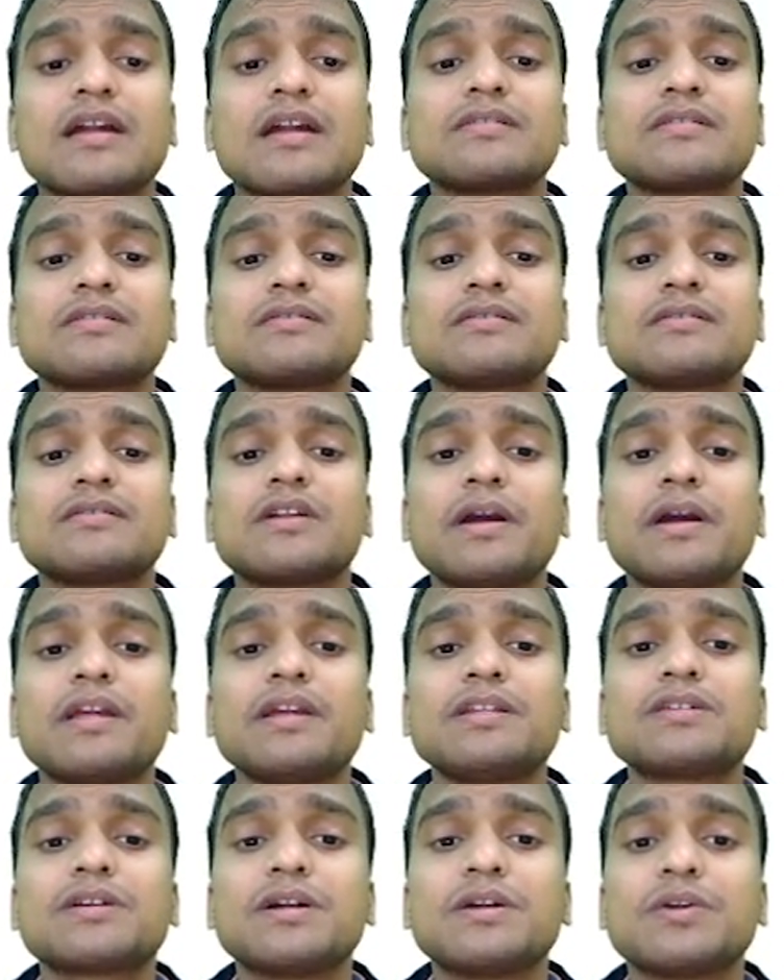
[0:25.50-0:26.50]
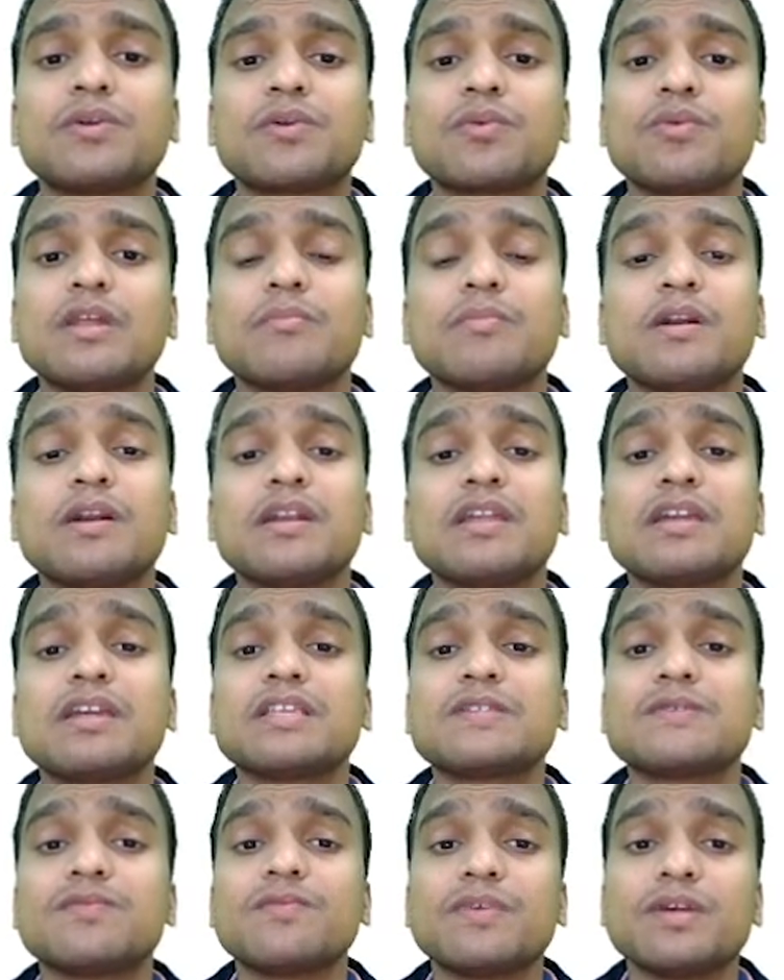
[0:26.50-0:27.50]
termite control in building
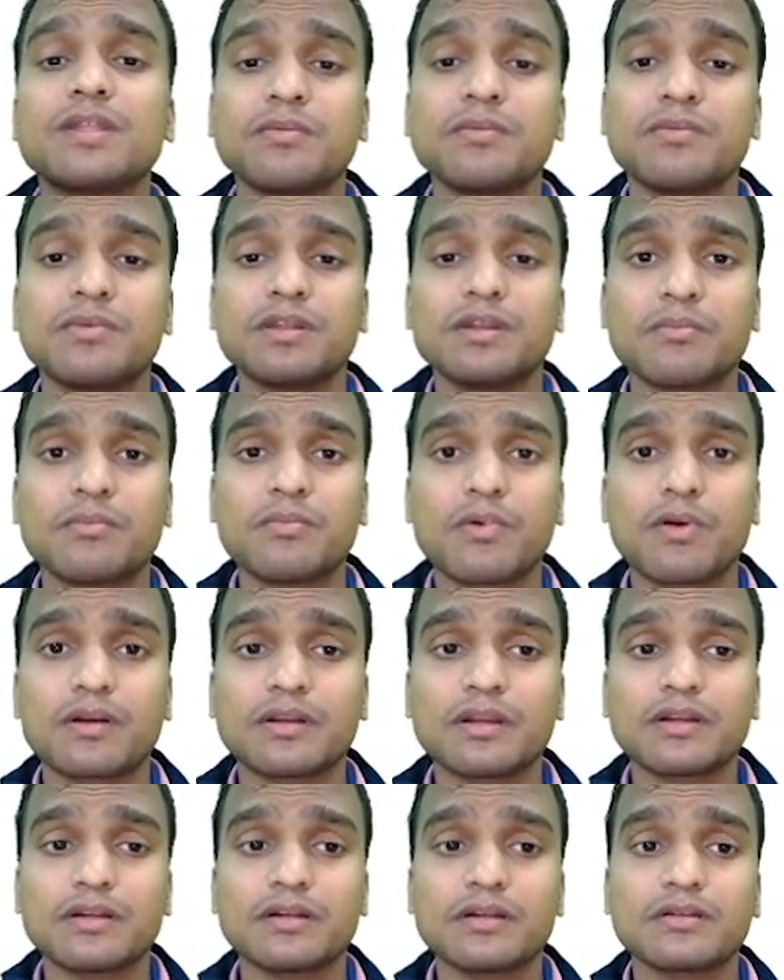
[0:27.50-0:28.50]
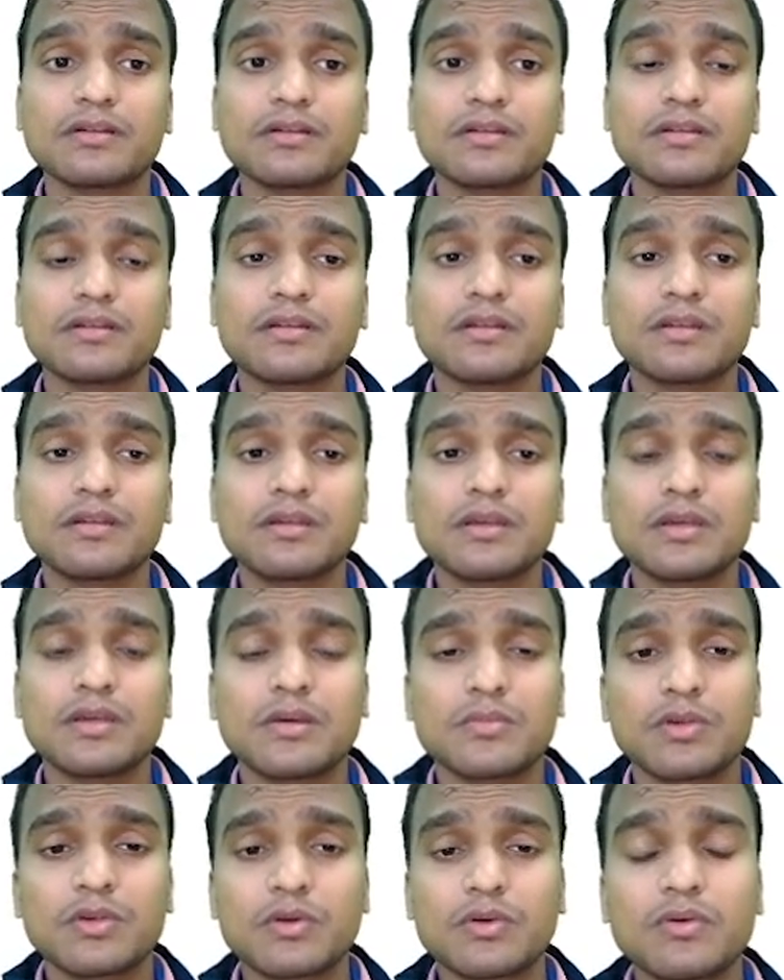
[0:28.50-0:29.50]
is very important
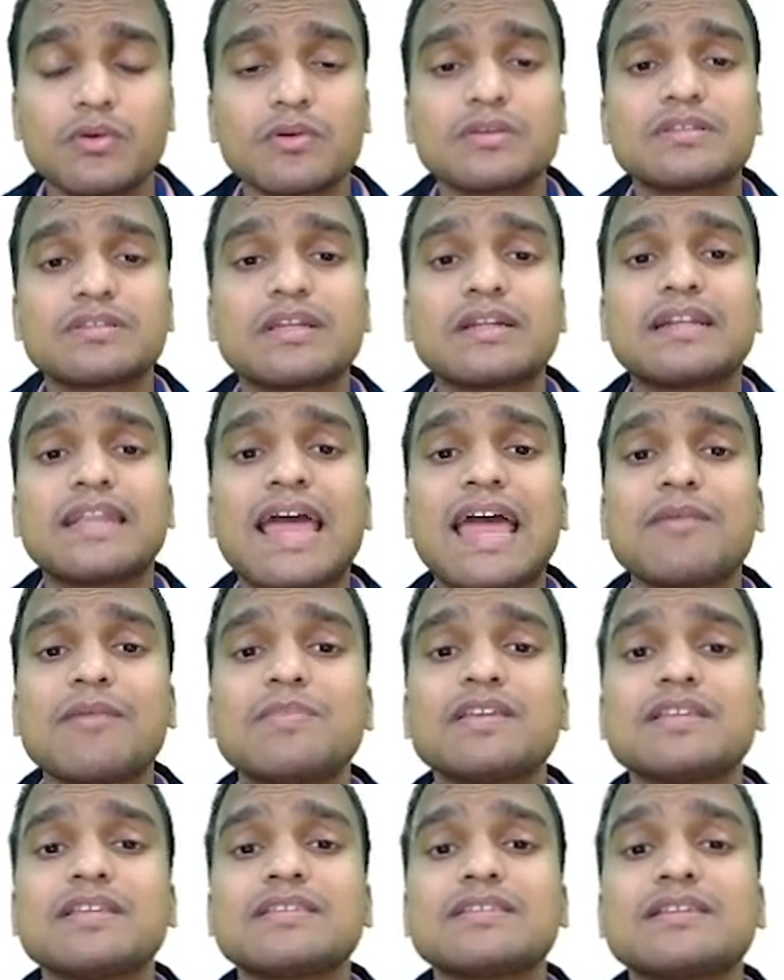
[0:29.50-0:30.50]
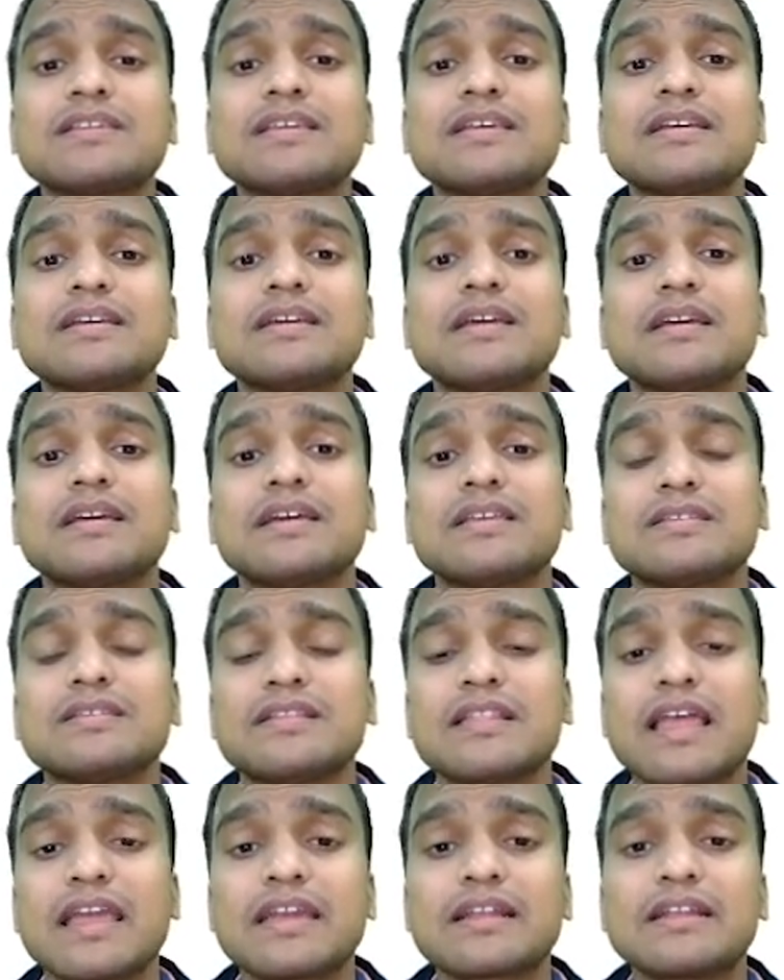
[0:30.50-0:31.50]
because the damage is
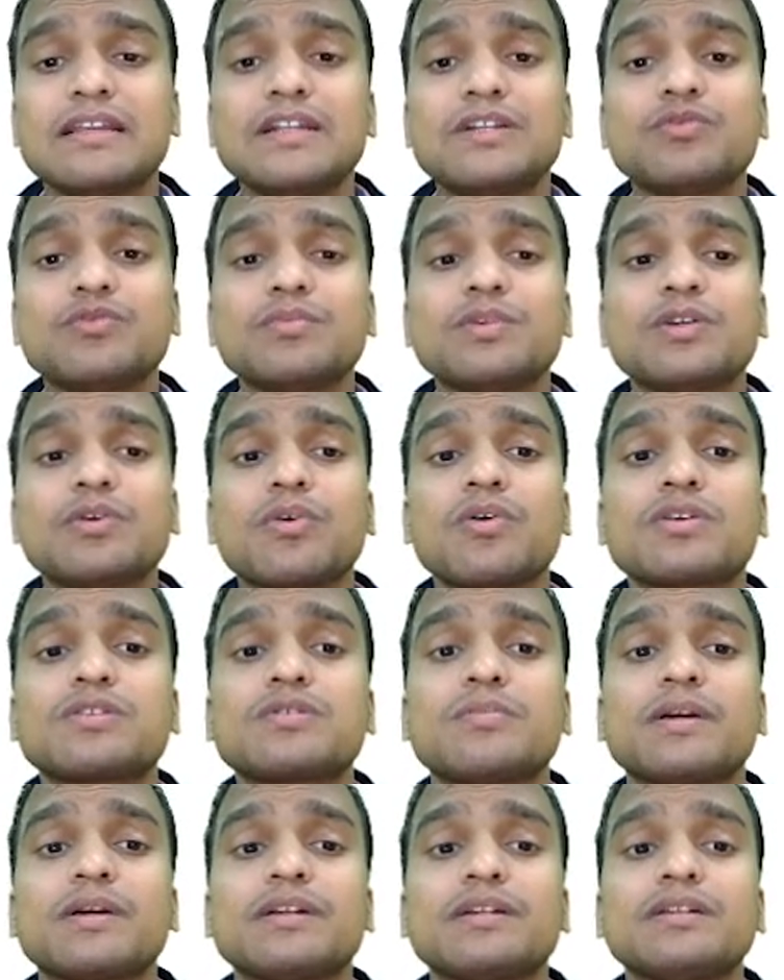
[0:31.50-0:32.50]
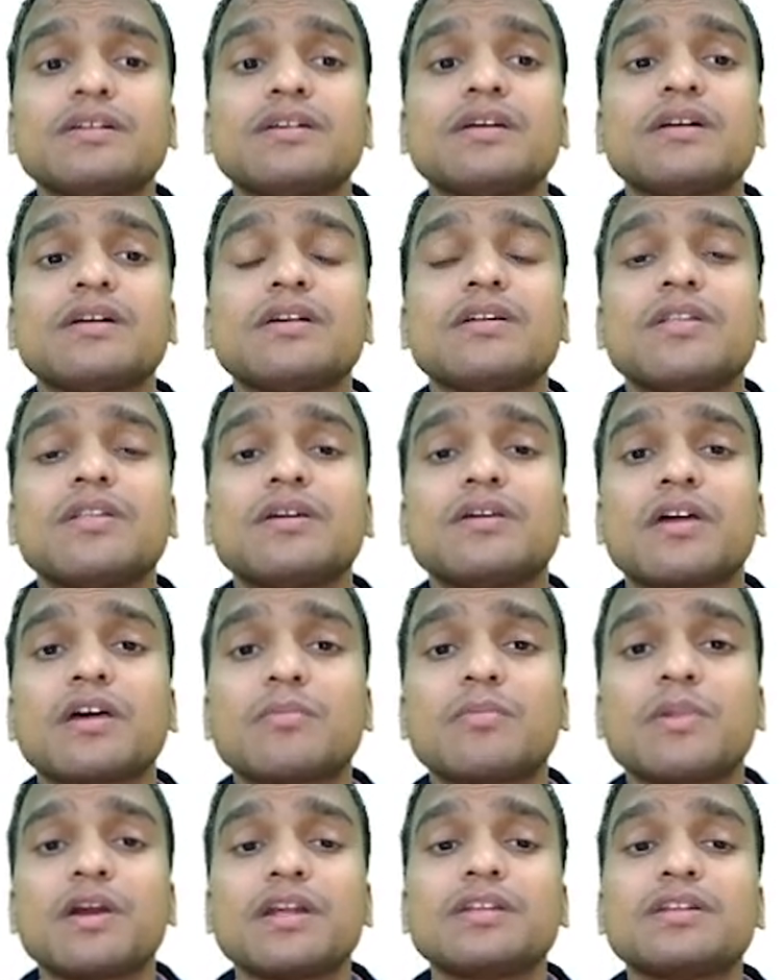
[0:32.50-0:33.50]
likely to be caused by the
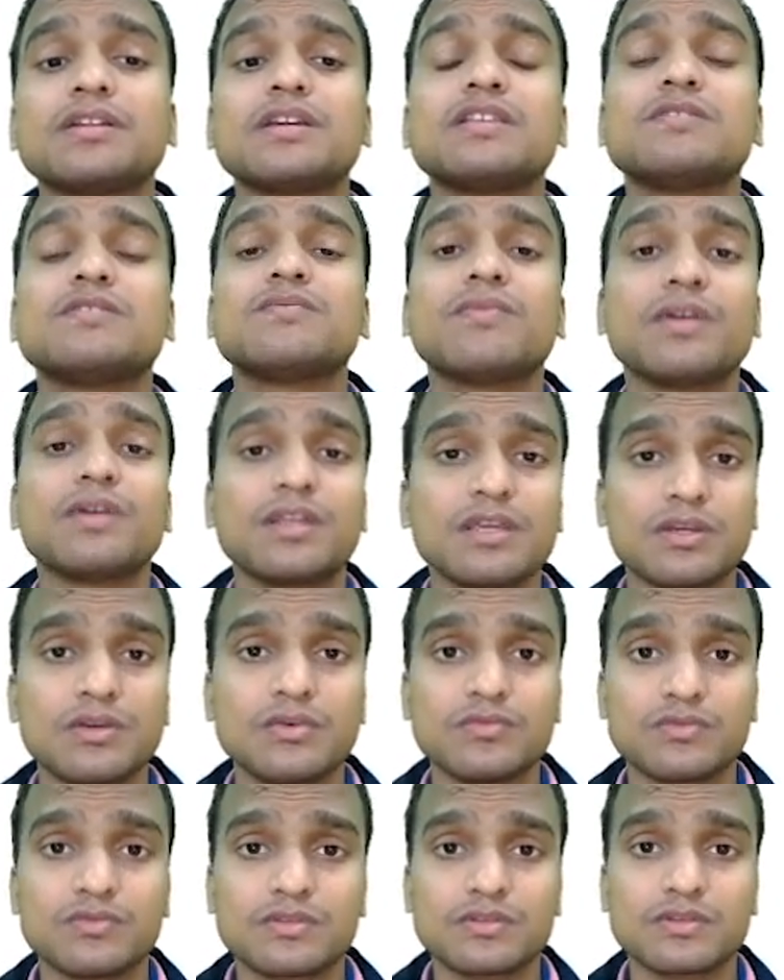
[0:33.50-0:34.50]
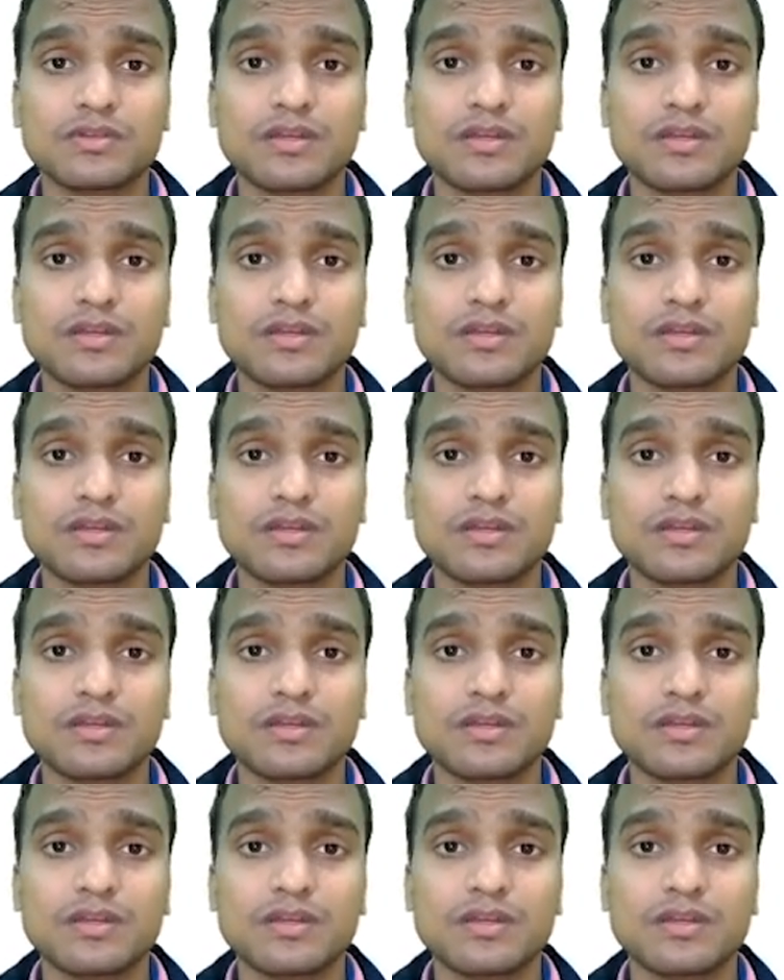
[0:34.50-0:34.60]
termite is very huge,